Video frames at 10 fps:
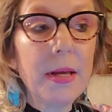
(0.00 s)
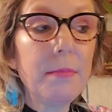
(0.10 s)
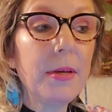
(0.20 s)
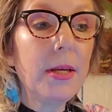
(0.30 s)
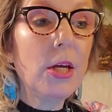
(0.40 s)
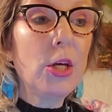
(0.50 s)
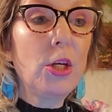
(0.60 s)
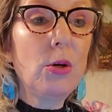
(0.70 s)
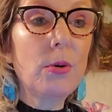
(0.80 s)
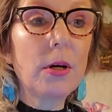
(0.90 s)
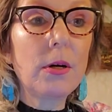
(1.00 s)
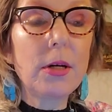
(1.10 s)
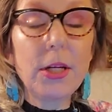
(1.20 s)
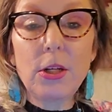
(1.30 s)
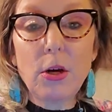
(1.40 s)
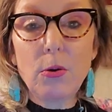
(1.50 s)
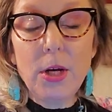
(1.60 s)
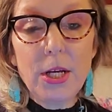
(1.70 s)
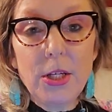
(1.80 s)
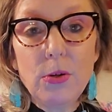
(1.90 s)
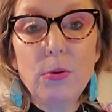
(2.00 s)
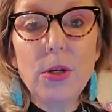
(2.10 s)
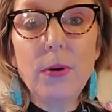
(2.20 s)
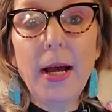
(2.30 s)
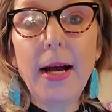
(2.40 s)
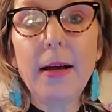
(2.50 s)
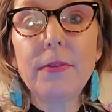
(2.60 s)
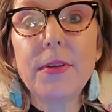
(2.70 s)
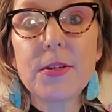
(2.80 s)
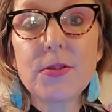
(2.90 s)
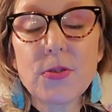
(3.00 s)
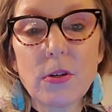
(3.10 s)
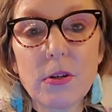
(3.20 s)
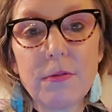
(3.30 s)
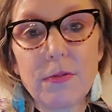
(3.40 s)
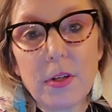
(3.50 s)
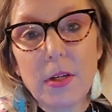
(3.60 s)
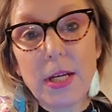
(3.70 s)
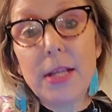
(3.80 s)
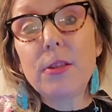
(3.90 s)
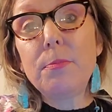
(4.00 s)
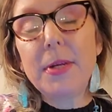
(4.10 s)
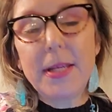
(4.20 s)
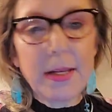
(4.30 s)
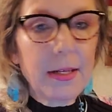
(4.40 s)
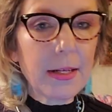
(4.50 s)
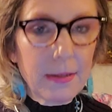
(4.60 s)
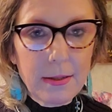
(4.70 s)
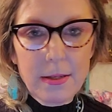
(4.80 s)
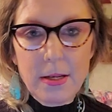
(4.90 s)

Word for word: Maybe you were, you know, you you had this sort of in the beginning.